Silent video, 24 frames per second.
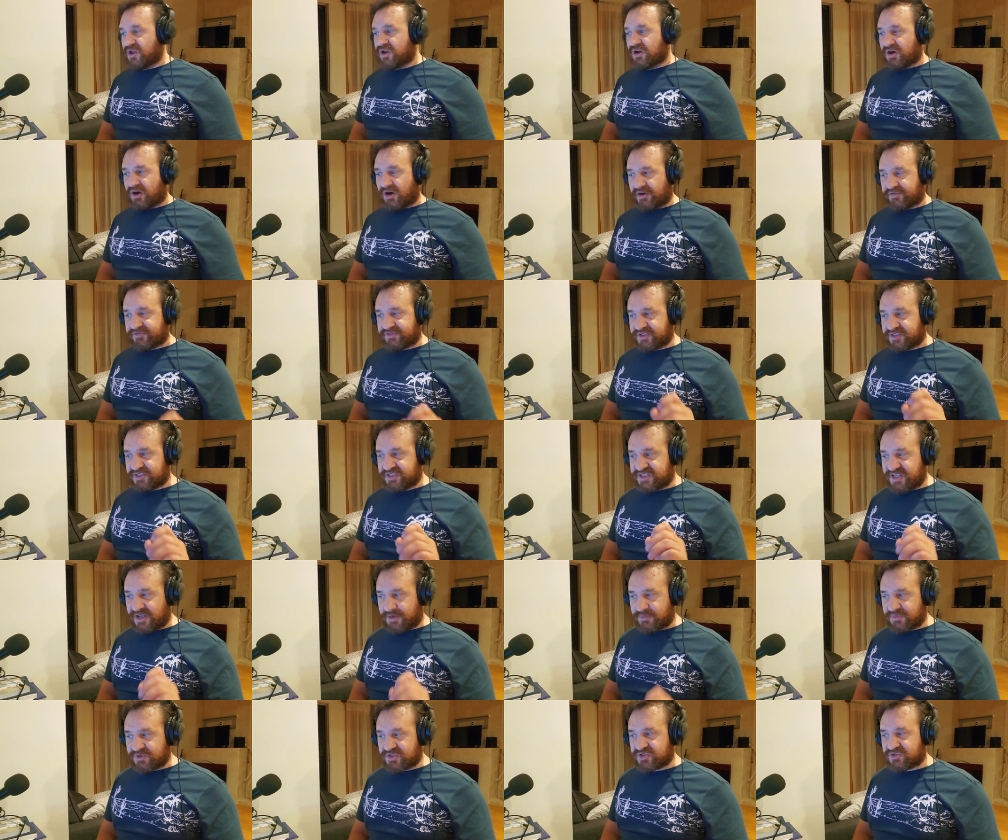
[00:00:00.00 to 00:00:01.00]
often
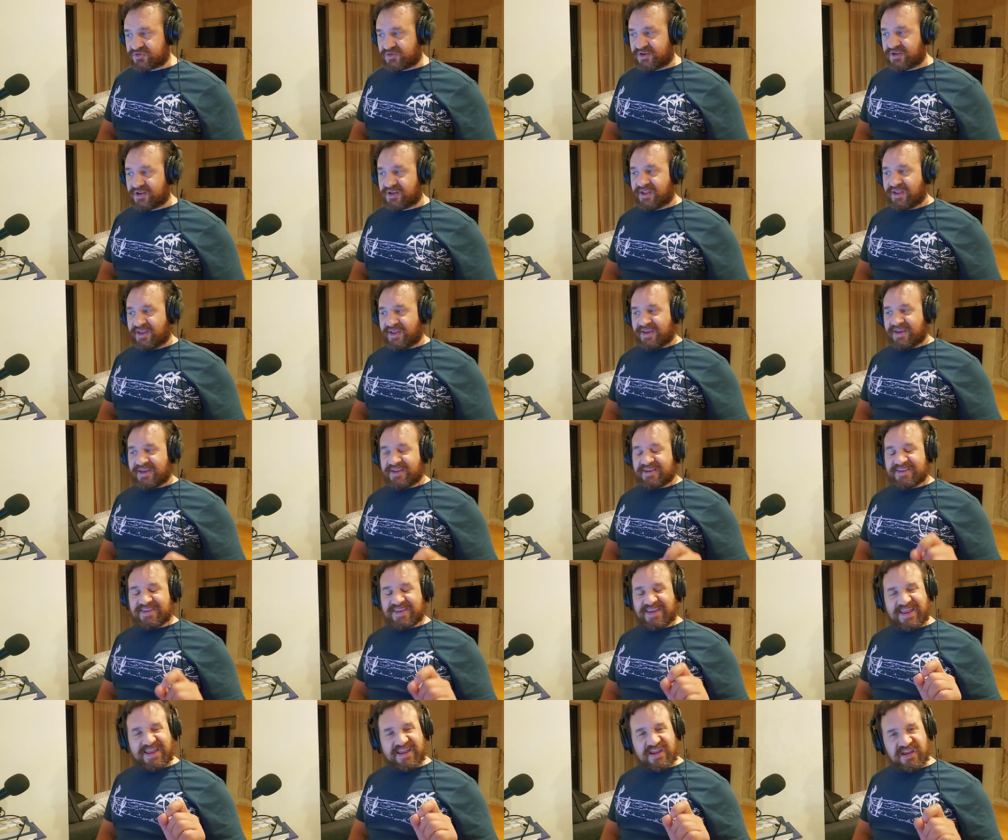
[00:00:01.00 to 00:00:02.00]
demonstrate an
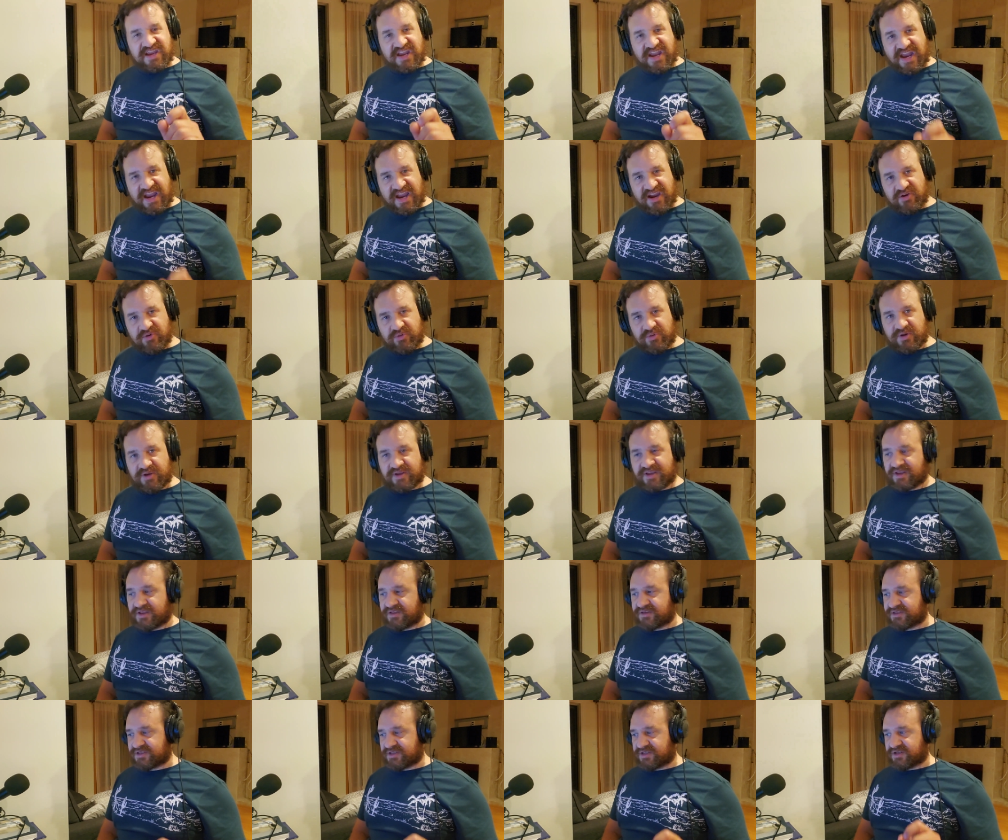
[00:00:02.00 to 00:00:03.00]

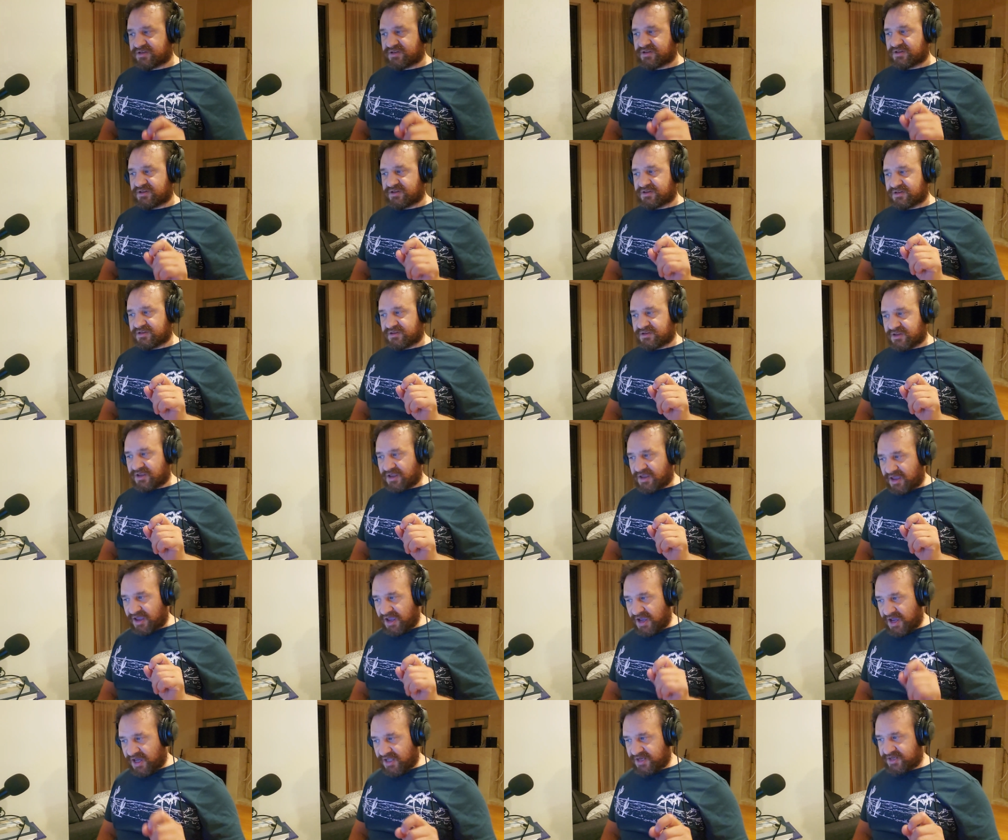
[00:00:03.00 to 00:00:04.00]
arrogant
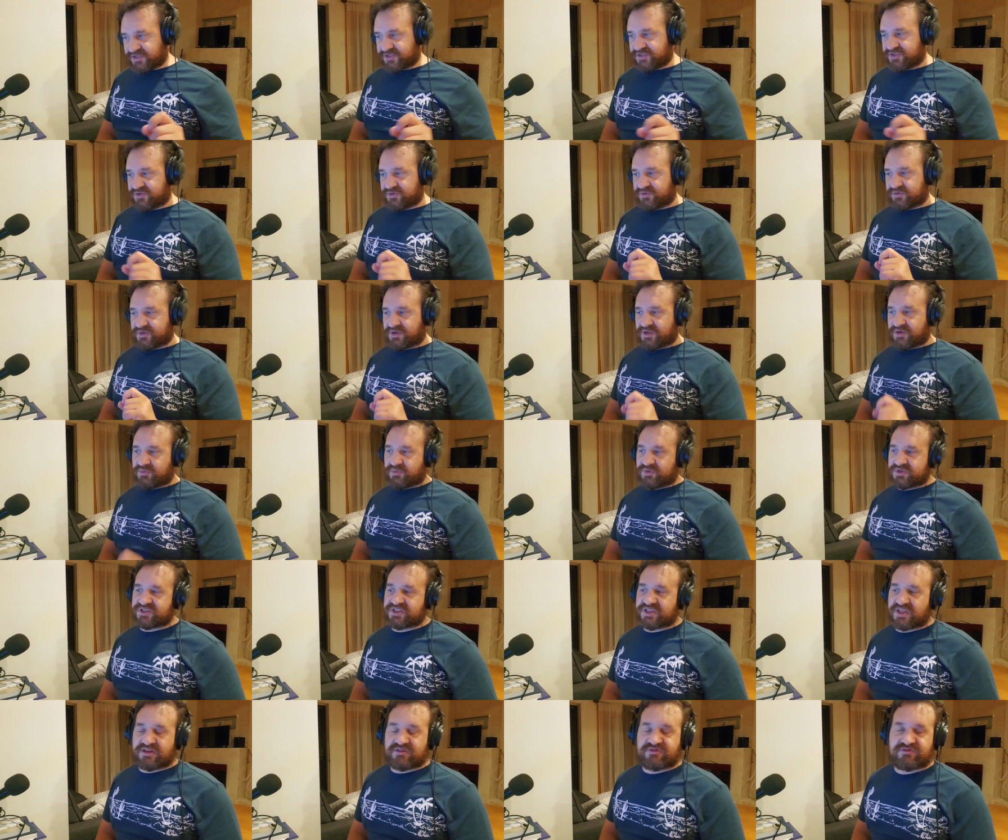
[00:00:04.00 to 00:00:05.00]
attitude in
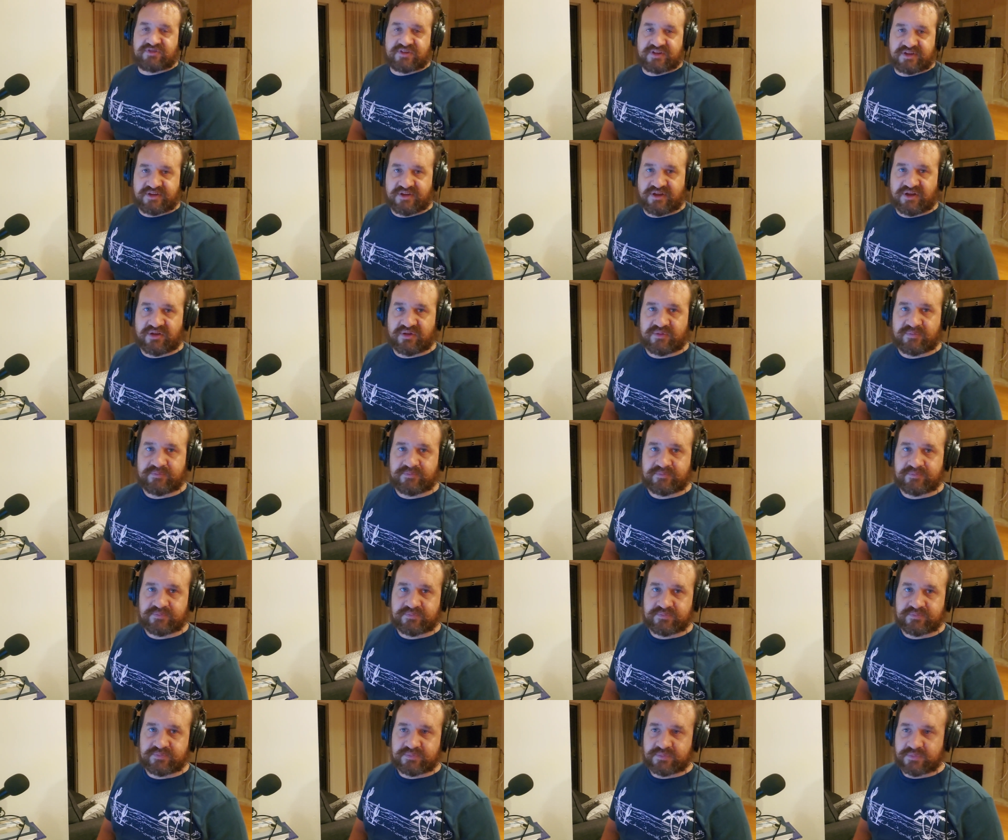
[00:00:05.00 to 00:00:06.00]
which they feel
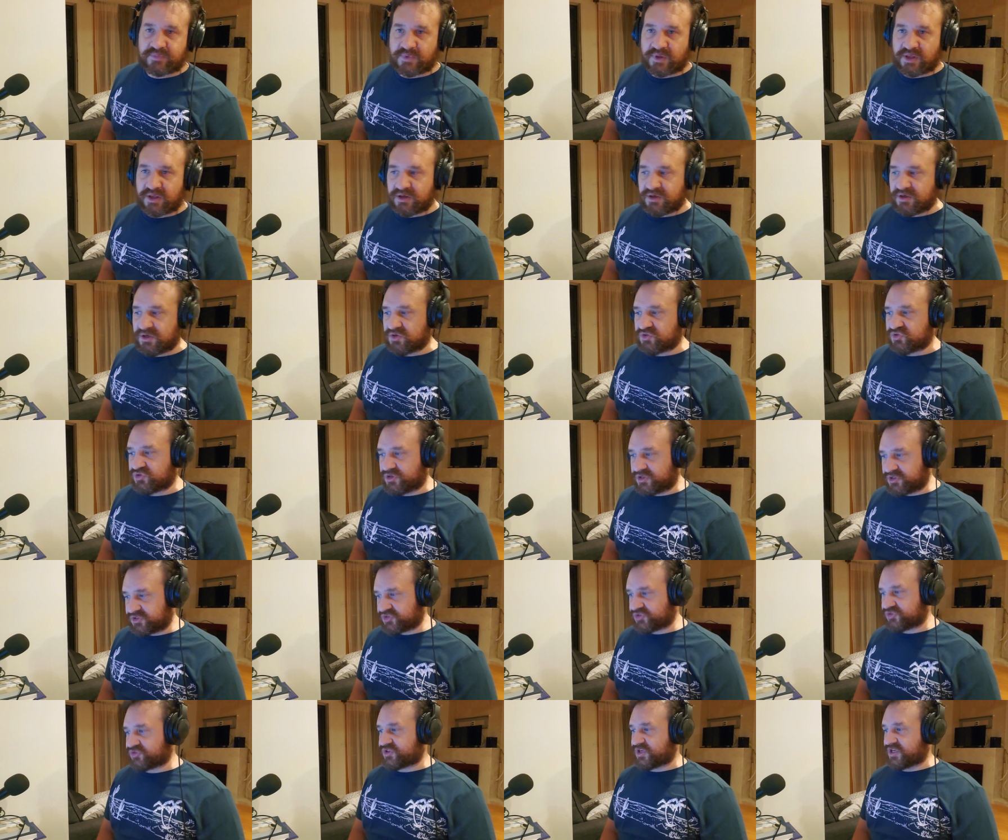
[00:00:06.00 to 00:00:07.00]

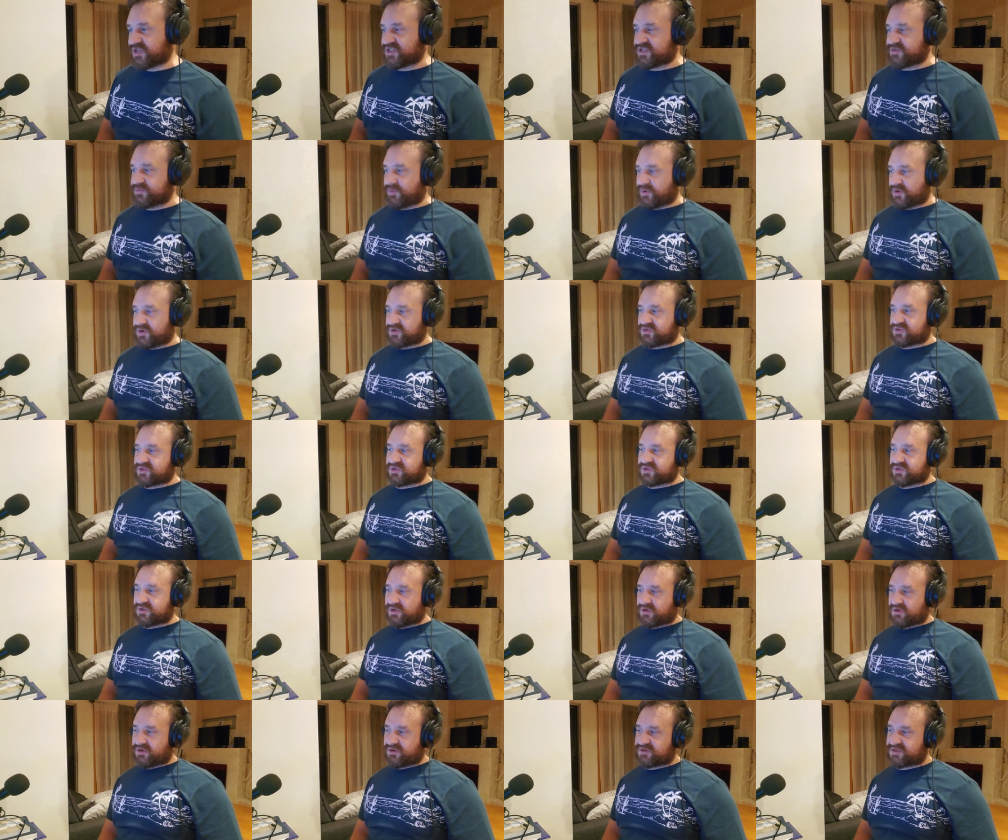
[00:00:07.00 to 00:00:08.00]
traditional Chinese
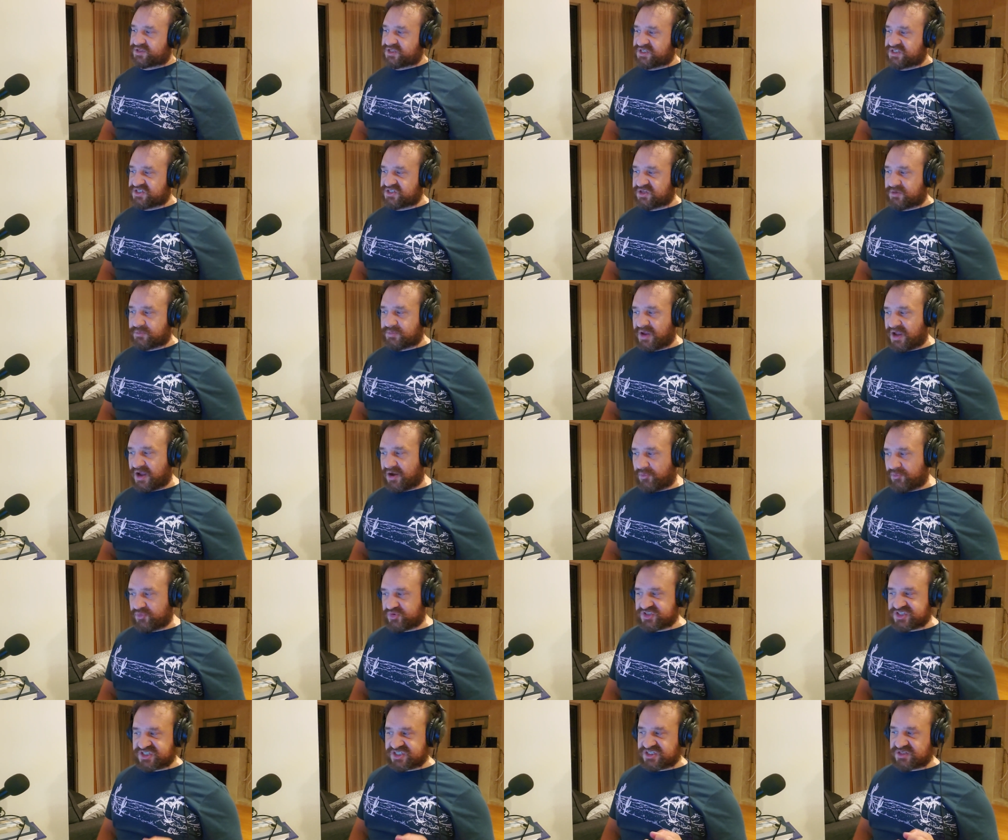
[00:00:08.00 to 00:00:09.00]
martial arts is somehow
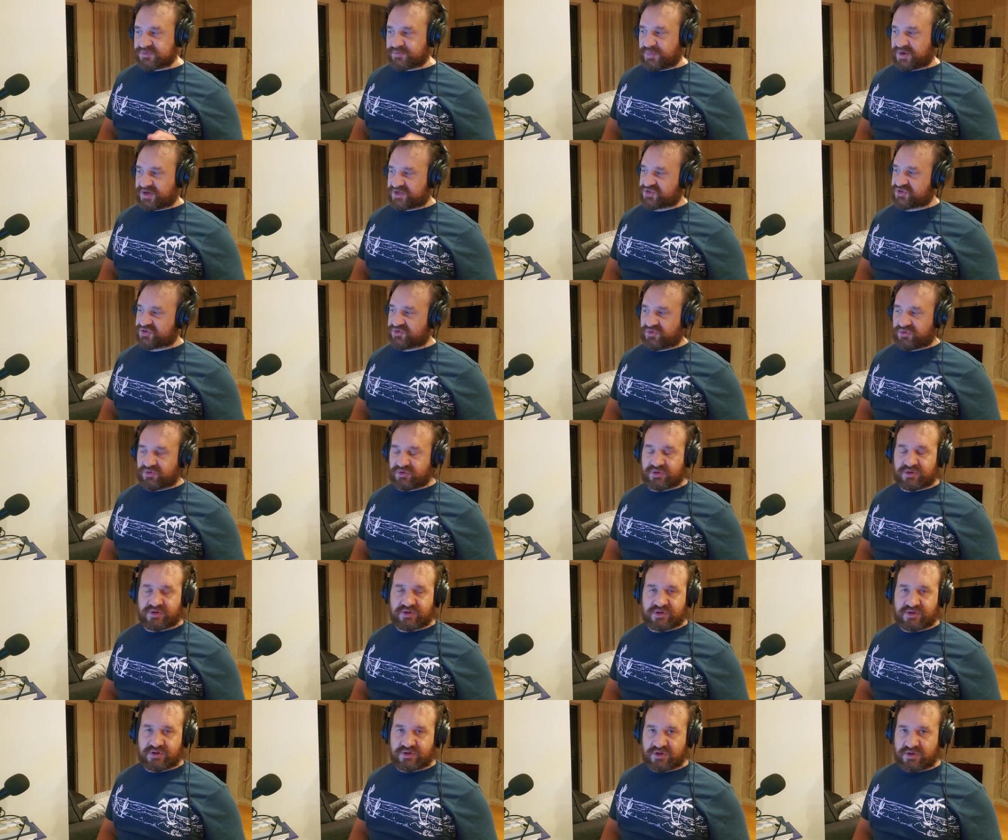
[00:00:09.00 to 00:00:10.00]
special
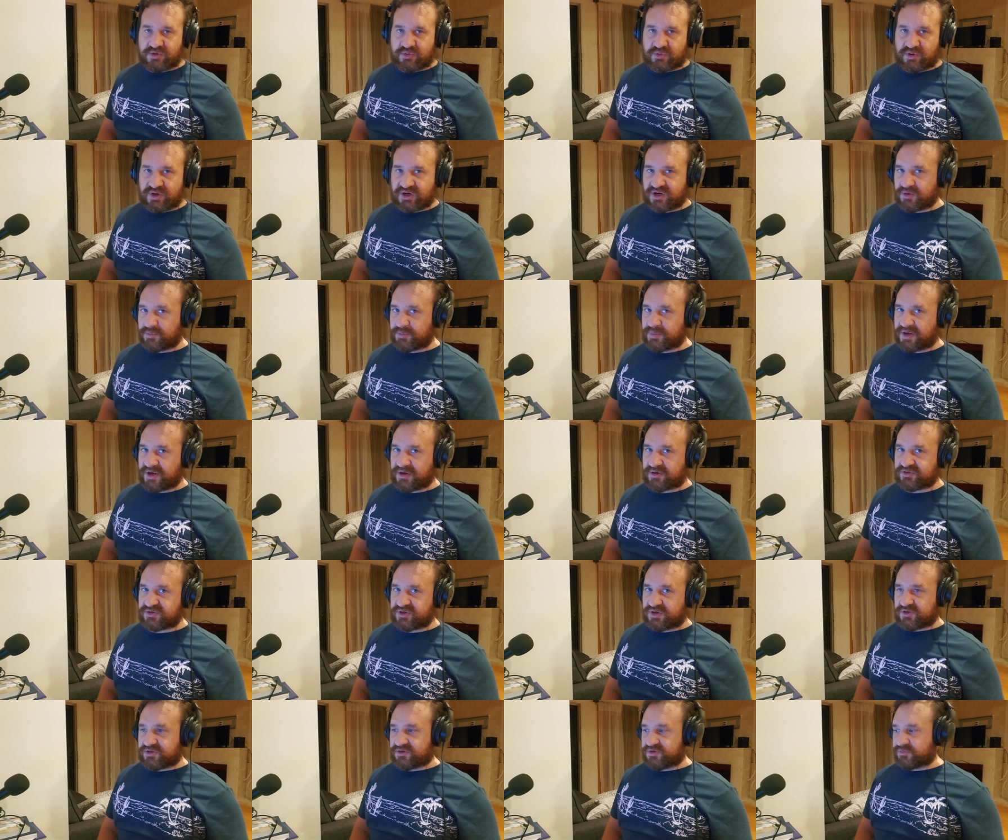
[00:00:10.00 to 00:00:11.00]
when compared
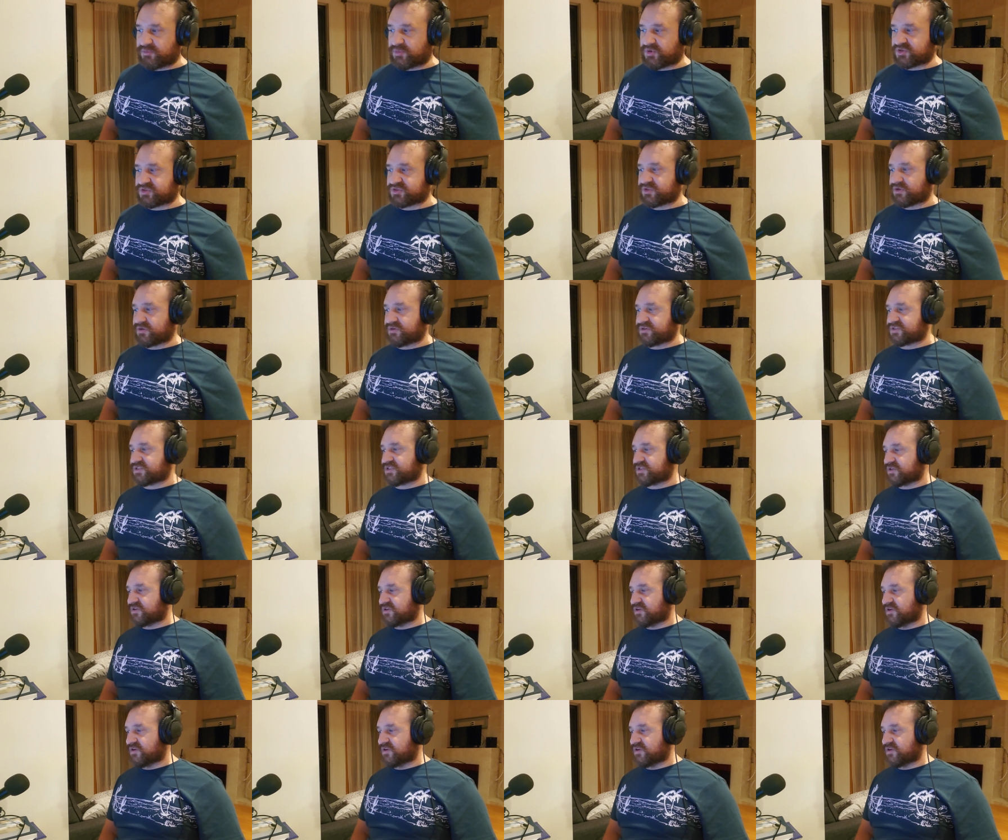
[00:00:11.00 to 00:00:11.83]
to other martial arts.